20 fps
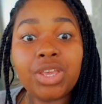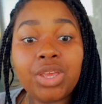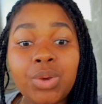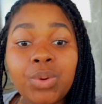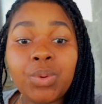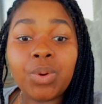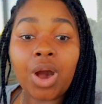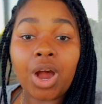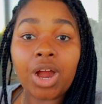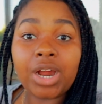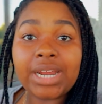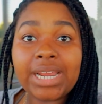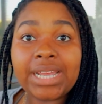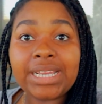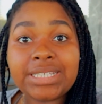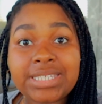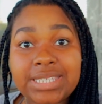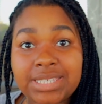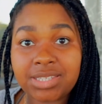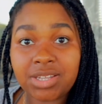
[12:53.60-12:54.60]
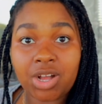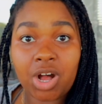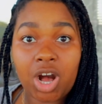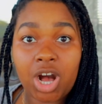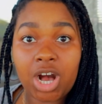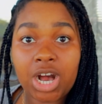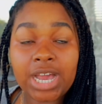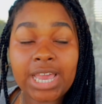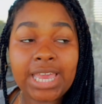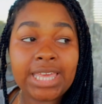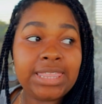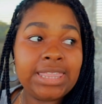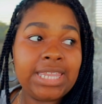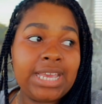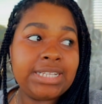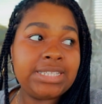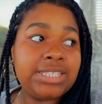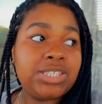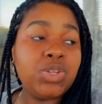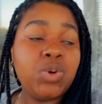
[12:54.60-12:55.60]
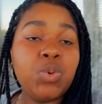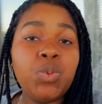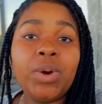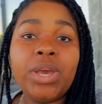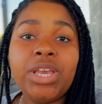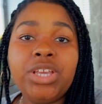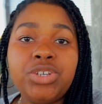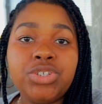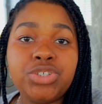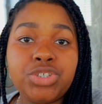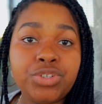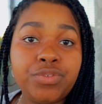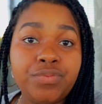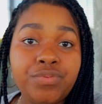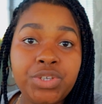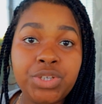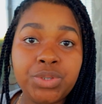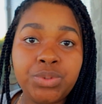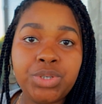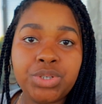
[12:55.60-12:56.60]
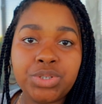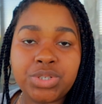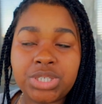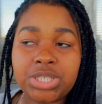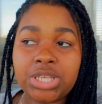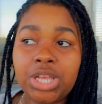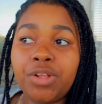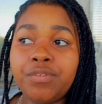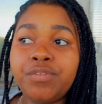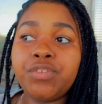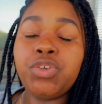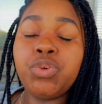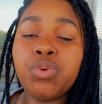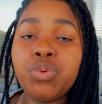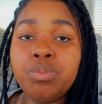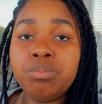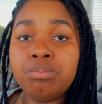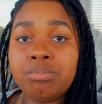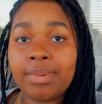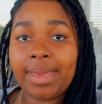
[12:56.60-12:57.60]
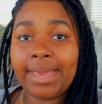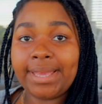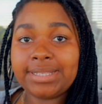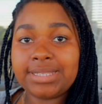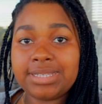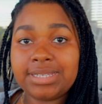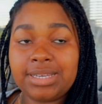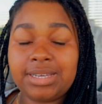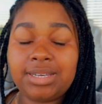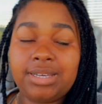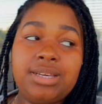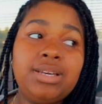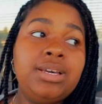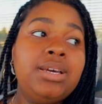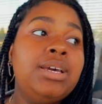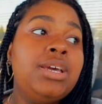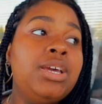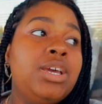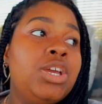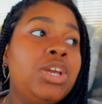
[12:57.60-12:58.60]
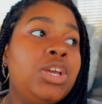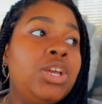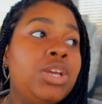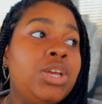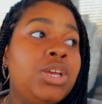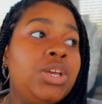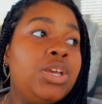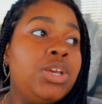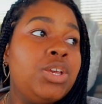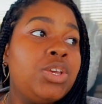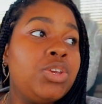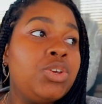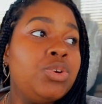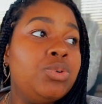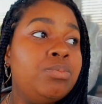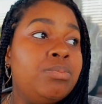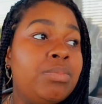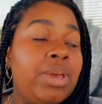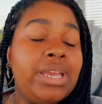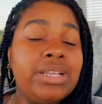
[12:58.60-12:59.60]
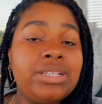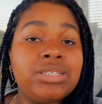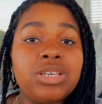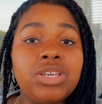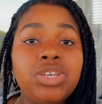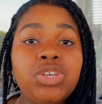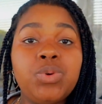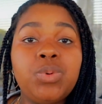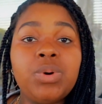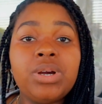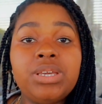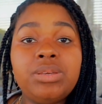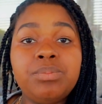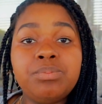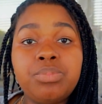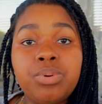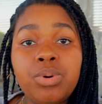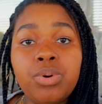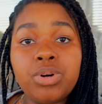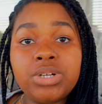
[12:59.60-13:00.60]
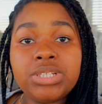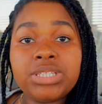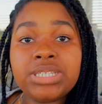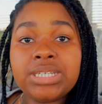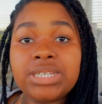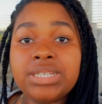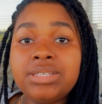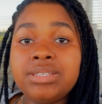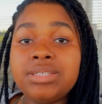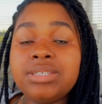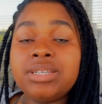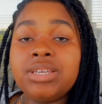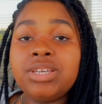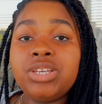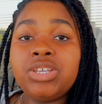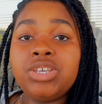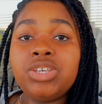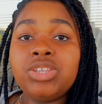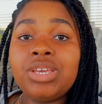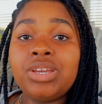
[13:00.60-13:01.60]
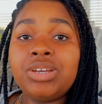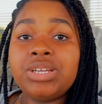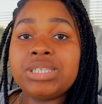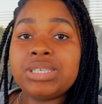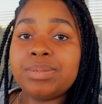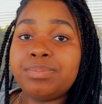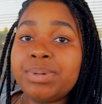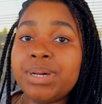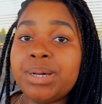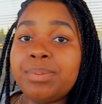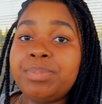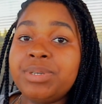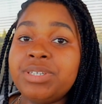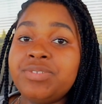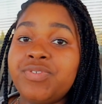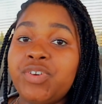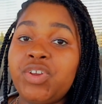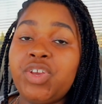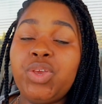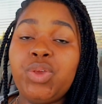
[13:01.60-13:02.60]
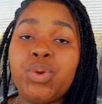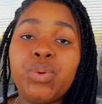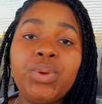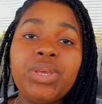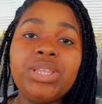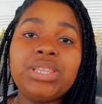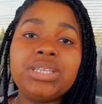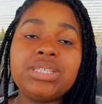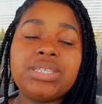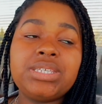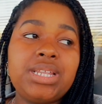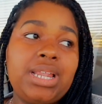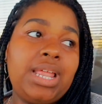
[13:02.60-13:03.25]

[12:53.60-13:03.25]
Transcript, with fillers: you are a star, and that's the way you should view yourself. You matter. You matter, you are important. There is a purpose for you in this